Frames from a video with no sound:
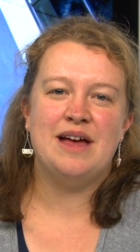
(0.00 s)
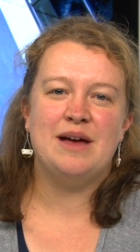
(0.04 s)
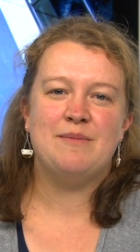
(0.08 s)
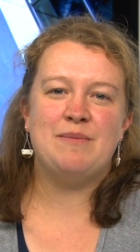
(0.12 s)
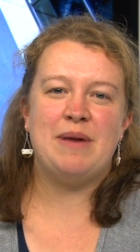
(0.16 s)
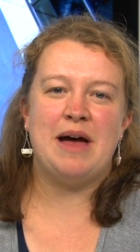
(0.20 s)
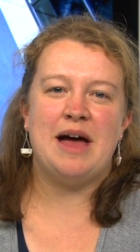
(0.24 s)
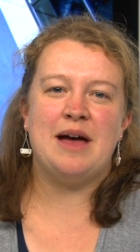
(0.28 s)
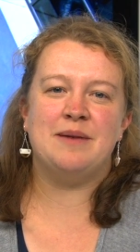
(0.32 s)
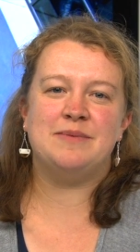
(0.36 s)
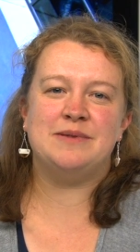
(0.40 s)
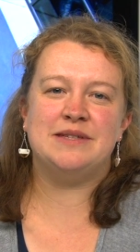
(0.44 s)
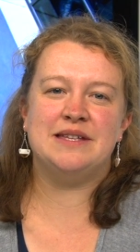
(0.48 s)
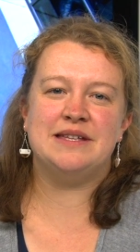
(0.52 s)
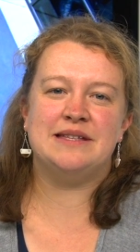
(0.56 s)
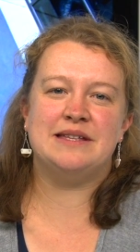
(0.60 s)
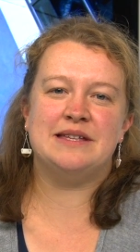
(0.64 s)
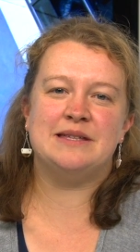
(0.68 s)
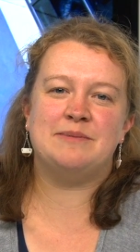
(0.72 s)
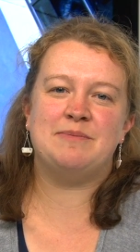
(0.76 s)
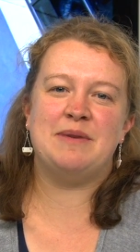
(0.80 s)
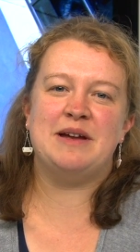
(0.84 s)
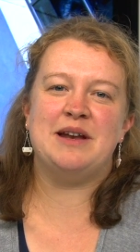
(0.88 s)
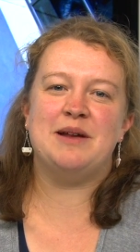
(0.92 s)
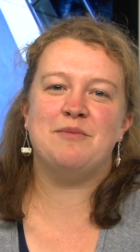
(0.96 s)
Perhaps this
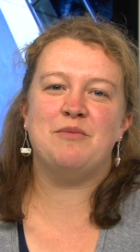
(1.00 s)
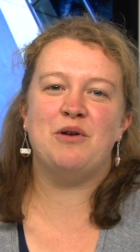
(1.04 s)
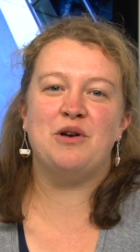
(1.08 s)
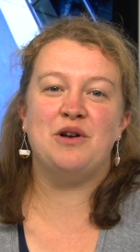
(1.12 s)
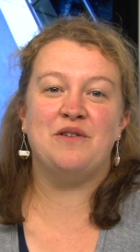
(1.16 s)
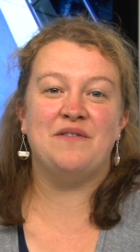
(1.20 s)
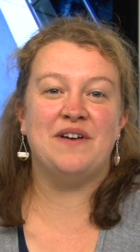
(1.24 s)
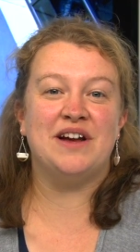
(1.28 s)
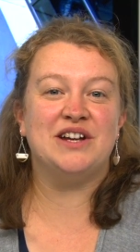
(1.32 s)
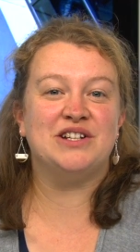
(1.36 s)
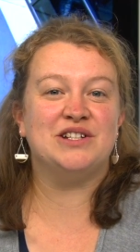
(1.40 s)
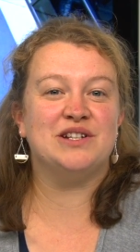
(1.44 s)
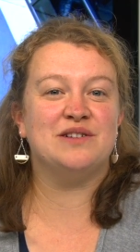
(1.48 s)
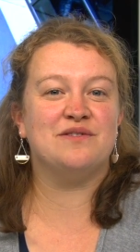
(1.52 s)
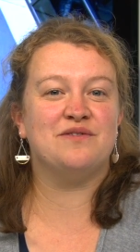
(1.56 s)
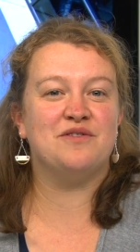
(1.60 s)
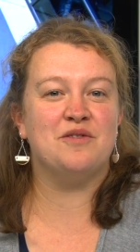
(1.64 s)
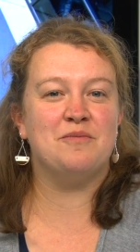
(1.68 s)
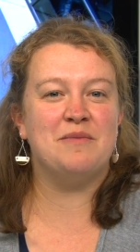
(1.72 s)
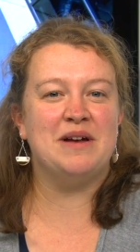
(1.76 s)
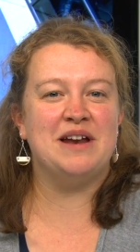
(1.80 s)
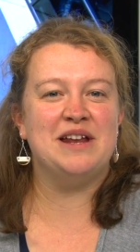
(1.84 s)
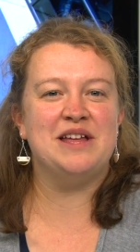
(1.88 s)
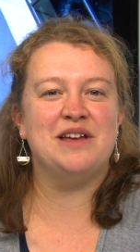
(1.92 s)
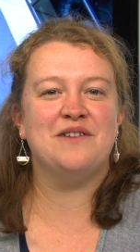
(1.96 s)
has been a motivation for
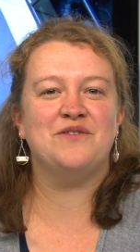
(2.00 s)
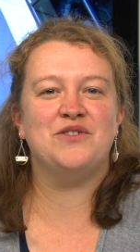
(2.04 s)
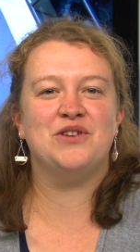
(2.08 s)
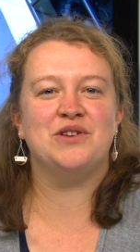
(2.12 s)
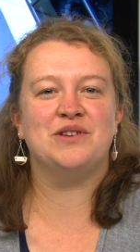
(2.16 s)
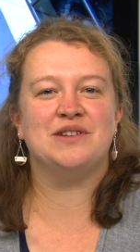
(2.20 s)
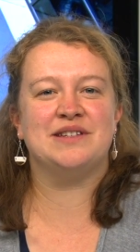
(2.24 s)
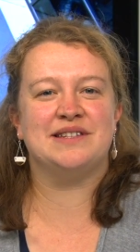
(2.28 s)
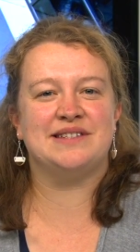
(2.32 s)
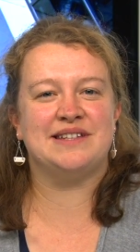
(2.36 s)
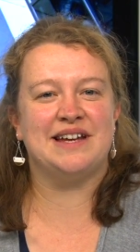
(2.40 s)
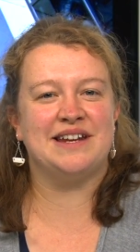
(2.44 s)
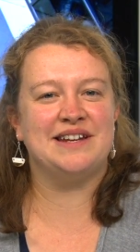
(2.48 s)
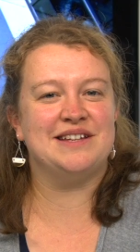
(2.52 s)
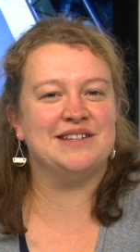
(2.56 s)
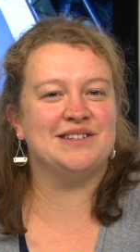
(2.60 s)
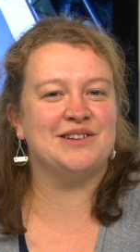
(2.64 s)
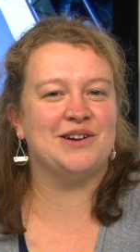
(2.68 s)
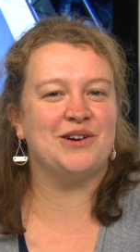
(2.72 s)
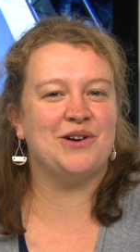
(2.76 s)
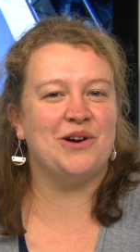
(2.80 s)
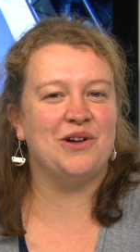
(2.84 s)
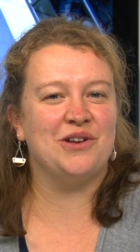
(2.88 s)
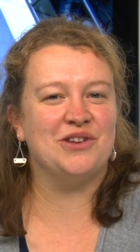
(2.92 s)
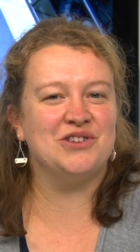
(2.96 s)
many of you to study
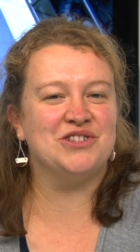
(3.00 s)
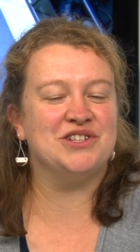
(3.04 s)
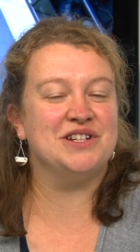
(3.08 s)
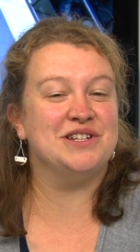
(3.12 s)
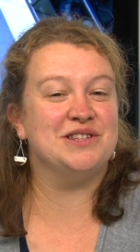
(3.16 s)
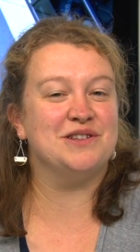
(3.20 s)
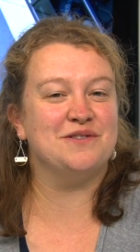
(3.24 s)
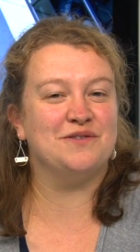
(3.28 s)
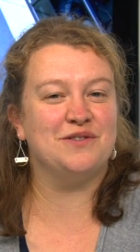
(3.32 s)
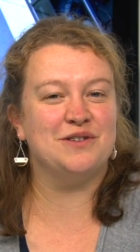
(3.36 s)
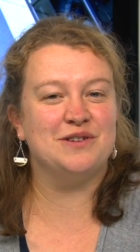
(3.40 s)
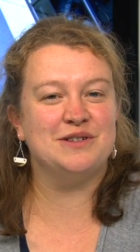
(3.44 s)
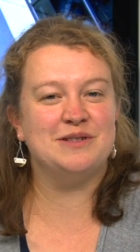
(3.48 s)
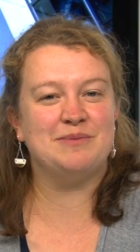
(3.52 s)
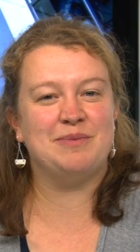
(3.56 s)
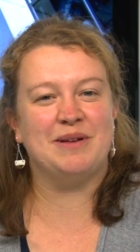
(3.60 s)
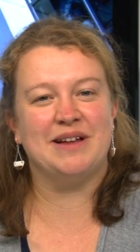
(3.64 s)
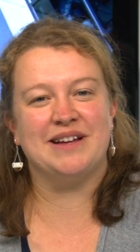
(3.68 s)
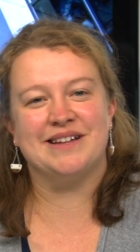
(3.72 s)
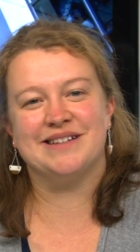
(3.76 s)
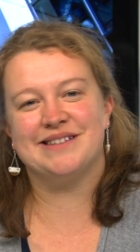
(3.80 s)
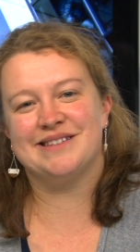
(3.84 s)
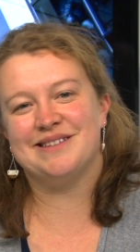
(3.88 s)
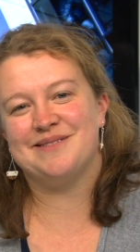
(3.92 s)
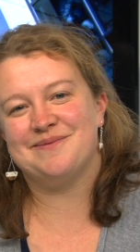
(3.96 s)
psychology in the first
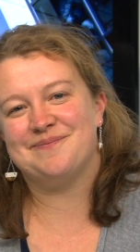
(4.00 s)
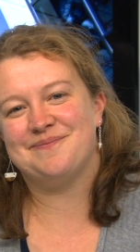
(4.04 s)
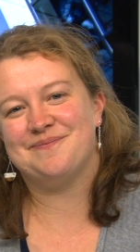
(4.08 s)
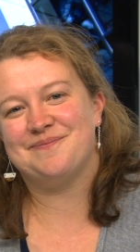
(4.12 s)
place.